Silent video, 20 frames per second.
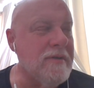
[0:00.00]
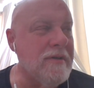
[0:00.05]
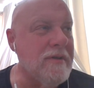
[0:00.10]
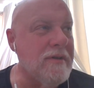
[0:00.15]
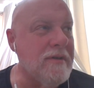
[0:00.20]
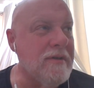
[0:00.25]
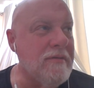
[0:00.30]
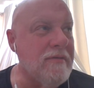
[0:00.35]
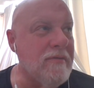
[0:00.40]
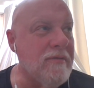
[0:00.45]

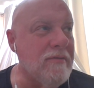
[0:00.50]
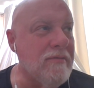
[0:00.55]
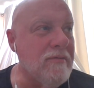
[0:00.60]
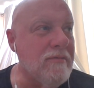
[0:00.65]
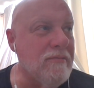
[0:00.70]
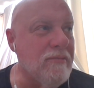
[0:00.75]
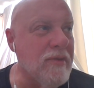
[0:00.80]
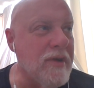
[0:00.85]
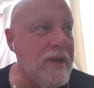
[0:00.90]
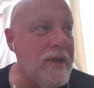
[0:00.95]
to uh,
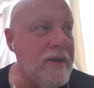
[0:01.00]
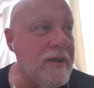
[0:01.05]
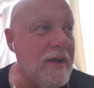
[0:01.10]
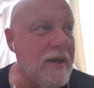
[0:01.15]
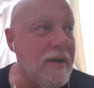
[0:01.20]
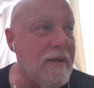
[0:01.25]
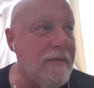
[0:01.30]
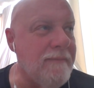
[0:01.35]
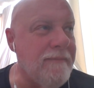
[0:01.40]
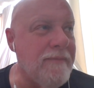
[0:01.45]
read
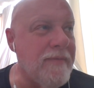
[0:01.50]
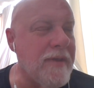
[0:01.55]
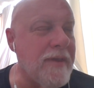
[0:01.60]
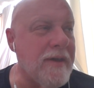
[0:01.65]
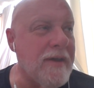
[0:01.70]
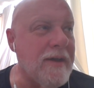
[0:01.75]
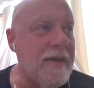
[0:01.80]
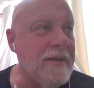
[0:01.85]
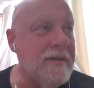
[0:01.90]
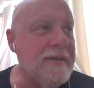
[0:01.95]
a,
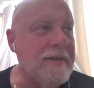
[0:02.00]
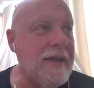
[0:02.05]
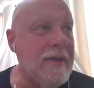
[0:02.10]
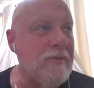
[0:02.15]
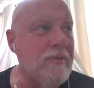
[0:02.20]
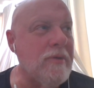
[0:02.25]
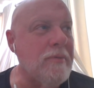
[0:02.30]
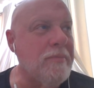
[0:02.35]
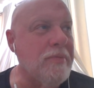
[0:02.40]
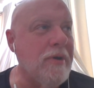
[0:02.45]
a
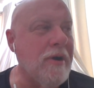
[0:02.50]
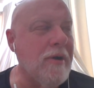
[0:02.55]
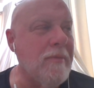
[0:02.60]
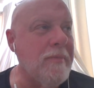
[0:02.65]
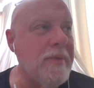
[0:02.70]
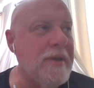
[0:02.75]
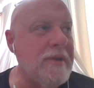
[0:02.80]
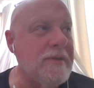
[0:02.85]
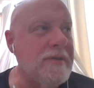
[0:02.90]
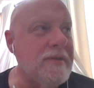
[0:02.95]
10 word
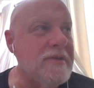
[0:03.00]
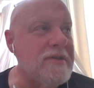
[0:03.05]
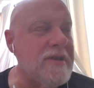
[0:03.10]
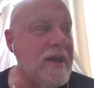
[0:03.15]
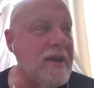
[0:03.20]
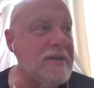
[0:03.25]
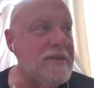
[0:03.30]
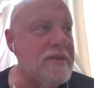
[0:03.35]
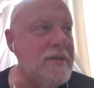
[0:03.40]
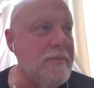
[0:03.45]
prompt into
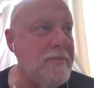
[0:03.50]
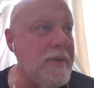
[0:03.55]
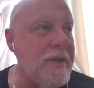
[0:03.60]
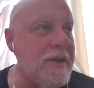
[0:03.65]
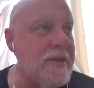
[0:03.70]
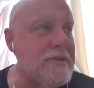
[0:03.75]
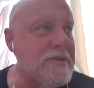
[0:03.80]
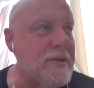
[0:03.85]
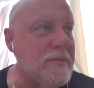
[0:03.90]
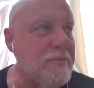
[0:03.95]
ChatGPT
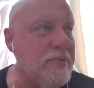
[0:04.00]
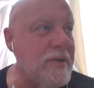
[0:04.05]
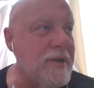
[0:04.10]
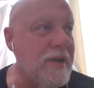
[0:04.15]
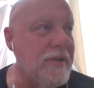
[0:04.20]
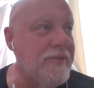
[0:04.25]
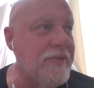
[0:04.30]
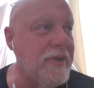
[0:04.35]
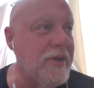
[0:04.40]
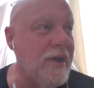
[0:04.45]
and it's going to print
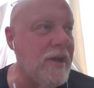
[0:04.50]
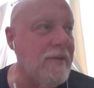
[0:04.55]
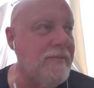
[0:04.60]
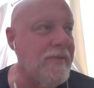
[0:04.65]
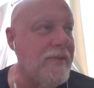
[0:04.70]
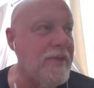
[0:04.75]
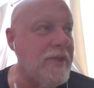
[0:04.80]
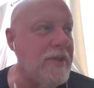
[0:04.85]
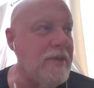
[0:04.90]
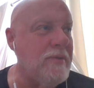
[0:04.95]
out the
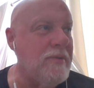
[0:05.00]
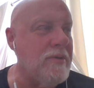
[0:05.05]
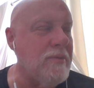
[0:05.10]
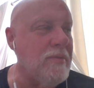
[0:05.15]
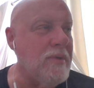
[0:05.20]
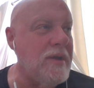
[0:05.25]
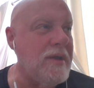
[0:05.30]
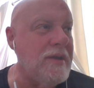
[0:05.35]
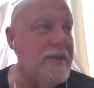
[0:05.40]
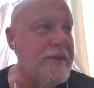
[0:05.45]
novel that you want to
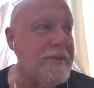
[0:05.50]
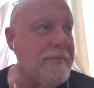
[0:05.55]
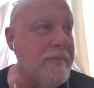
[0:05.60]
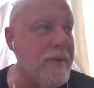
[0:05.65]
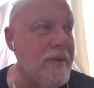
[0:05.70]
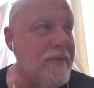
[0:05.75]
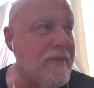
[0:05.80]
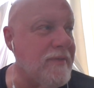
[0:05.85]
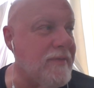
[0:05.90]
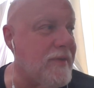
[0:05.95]
read that's
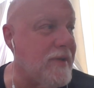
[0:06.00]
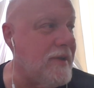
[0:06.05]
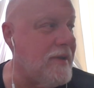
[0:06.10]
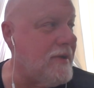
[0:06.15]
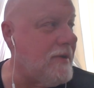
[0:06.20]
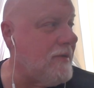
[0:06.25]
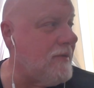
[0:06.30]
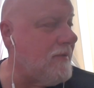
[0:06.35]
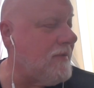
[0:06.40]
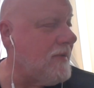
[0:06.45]
perfect for
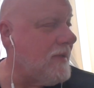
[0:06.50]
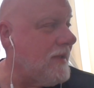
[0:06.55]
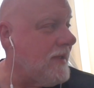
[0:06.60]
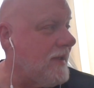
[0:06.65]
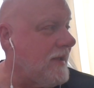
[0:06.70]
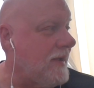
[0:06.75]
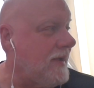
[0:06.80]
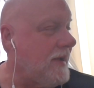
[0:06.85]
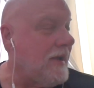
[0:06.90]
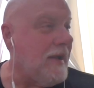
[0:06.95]
you.
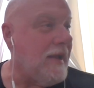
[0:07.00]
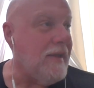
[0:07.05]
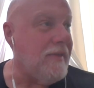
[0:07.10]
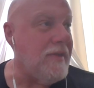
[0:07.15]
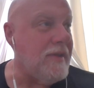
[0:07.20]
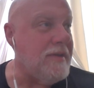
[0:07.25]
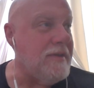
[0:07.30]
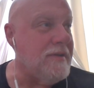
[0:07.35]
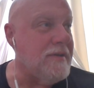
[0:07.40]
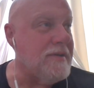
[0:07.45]
And
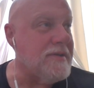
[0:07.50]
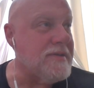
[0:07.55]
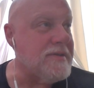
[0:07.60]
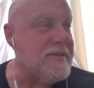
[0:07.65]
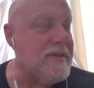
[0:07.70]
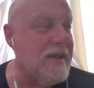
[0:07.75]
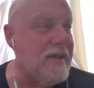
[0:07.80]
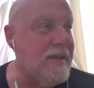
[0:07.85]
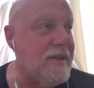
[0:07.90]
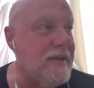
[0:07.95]
then you can
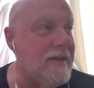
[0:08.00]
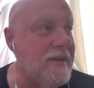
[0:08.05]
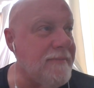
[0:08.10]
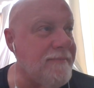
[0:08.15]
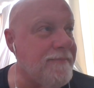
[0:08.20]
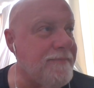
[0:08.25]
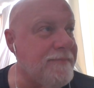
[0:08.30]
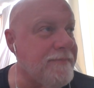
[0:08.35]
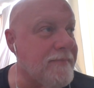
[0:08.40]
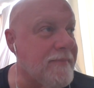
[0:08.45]
sell it
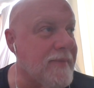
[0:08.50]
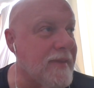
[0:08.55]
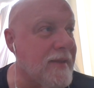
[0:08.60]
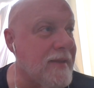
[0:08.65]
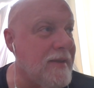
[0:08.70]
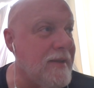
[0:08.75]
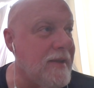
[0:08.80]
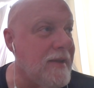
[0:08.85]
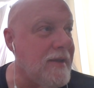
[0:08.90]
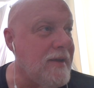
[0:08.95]

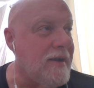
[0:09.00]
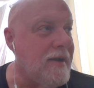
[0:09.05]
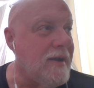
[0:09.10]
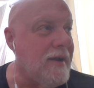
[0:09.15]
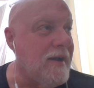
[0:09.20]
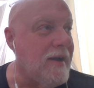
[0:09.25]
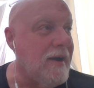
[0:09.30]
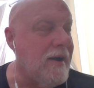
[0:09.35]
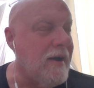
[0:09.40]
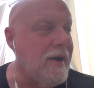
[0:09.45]

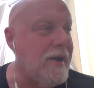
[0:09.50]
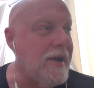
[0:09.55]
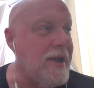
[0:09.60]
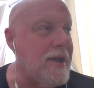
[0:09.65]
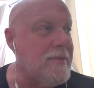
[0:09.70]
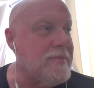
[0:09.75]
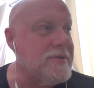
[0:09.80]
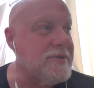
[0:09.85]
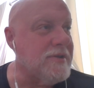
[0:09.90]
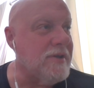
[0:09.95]
uh, on
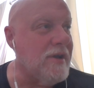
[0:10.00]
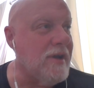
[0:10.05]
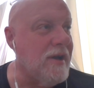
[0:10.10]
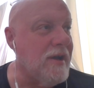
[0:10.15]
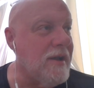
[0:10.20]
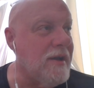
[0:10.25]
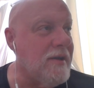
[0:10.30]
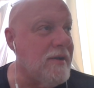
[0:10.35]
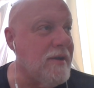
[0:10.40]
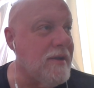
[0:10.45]

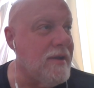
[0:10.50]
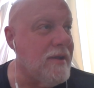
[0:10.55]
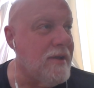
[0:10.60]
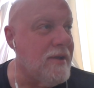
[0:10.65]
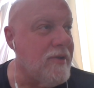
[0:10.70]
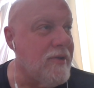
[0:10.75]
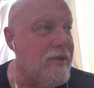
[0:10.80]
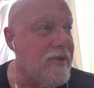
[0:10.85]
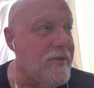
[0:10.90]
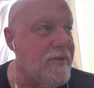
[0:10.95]
Amazon
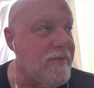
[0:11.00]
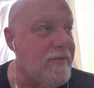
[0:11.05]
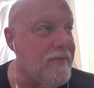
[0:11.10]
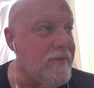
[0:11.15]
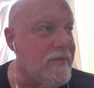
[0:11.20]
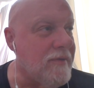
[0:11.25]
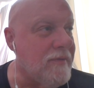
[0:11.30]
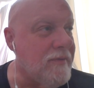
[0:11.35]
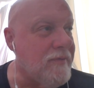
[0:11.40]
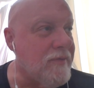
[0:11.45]

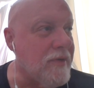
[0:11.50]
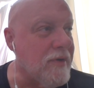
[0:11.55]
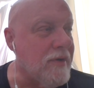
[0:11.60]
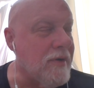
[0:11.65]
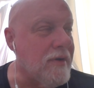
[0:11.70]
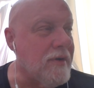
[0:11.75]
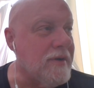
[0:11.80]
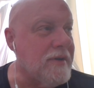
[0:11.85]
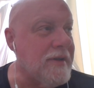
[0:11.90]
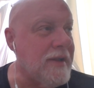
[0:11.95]

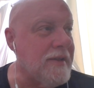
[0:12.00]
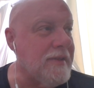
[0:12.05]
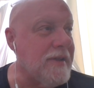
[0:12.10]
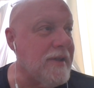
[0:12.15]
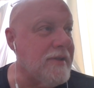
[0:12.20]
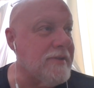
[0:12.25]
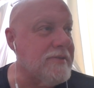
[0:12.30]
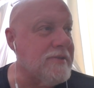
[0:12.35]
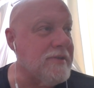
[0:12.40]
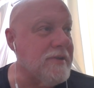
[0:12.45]
for
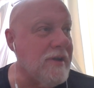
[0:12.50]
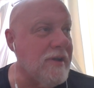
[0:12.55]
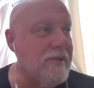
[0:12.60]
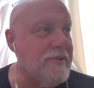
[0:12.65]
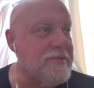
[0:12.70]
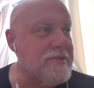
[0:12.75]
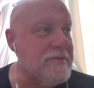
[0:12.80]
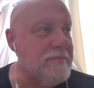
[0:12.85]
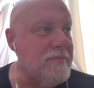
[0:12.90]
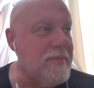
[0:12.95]

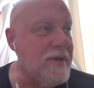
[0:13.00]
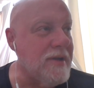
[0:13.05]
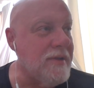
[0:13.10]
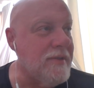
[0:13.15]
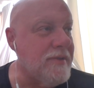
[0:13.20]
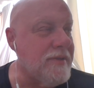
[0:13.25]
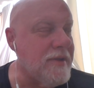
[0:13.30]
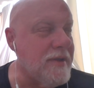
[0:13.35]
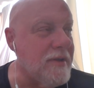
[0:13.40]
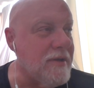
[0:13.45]
$10,000 a
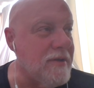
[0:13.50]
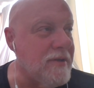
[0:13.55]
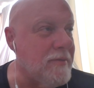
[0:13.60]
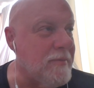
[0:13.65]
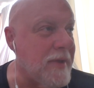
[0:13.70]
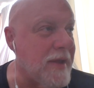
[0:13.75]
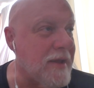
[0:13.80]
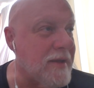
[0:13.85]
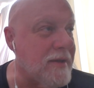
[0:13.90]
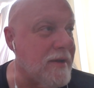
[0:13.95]
month. You know, you
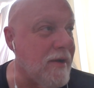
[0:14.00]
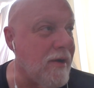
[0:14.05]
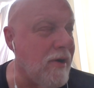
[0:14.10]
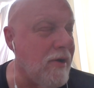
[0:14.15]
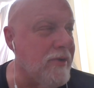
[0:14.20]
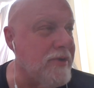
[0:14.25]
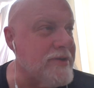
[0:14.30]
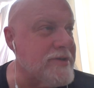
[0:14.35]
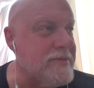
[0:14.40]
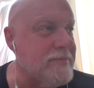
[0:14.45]
make
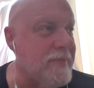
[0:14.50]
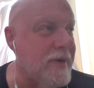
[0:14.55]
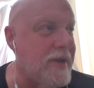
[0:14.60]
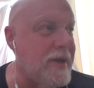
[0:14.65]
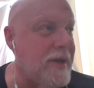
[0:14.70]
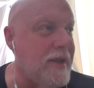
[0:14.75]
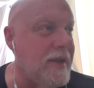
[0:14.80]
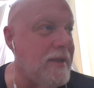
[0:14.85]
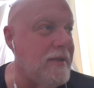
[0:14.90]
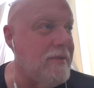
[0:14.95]
all this
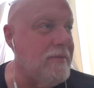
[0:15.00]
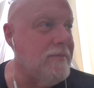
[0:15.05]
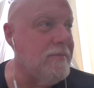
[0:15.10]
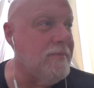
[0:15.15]
money